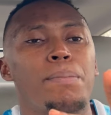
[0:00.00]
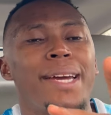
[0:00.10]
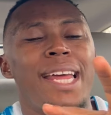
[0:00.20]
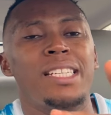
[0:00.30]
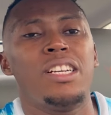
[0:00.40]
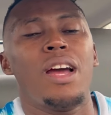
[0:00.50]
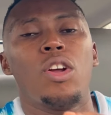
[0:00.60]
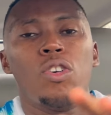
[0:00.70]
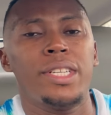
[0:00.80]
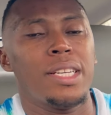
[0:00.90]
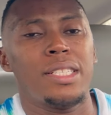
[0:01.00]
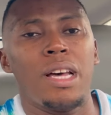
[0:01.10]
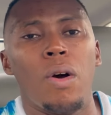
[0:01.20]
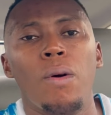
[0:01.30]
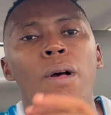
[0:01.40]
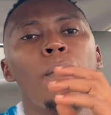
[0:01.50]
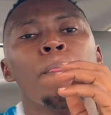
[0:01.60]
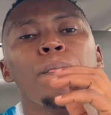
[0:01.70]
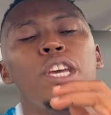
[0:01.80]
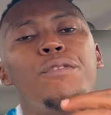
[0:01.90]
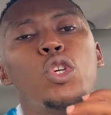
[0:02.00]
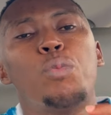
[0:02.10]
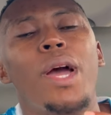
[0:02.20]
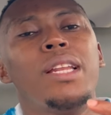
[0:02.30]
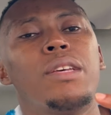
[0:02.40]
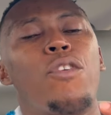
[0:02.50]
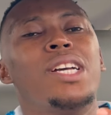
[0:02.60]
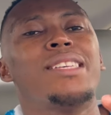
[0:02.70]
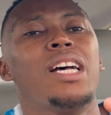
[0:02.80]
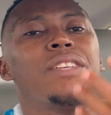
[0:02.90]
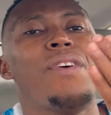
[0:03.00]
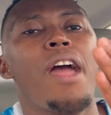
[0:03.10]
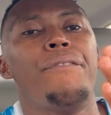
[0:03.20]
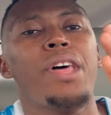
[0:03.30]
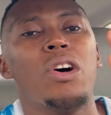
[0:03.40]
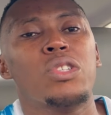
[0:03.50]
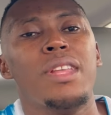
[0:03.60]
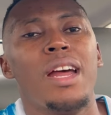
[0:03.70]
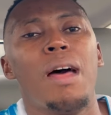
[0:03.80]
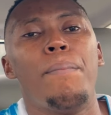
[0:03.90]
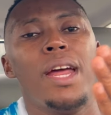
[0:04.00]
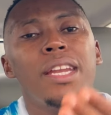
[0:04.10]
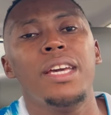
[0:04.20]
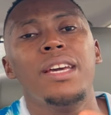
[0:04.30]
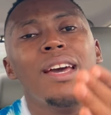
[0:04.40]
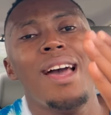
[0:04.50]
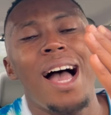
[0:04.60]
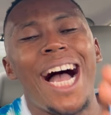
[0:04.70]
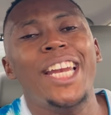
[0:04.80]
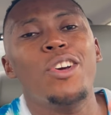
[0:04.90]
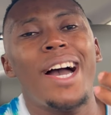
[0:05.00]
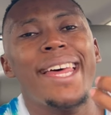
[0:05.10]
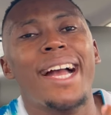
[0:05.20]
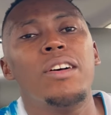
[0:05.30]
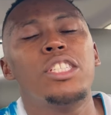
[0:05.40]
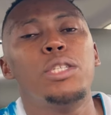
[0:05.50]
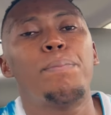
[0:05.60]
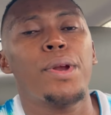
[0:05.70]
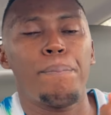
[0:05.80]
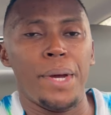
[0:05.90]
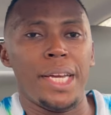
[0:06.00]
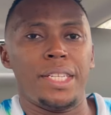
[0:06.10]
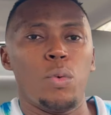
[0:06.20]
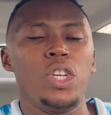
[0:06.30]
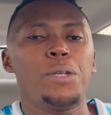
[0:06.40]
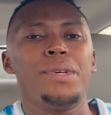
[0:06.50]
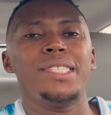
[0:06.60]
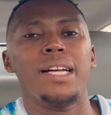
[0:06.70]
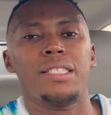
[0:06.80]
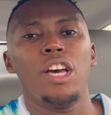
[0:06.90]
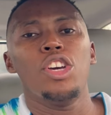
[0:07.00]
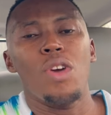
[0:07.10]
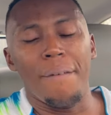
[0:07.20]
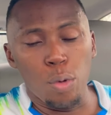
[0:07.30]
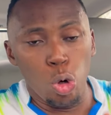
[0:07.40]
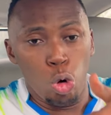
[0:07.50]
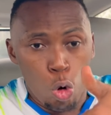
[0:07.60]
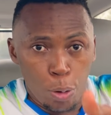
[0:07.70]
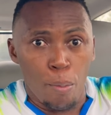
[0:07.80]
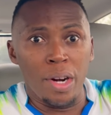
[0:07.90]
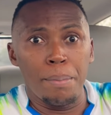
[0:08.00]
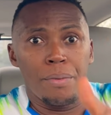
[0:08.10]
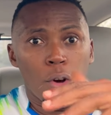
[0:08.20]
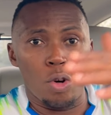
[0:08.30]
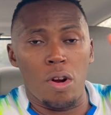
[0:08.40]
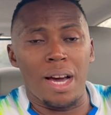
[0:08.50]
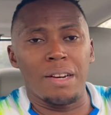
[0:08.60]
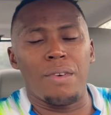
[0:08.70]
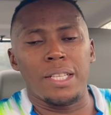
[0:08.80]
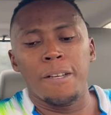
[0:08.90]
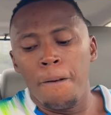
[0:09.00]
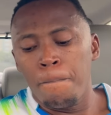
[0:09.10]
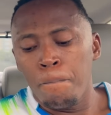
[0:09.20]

with my Nigerian audience now. If you spend, for instance, 5,000 naira per day, and your ad account is prepaid, which means that you have to load money before you run advert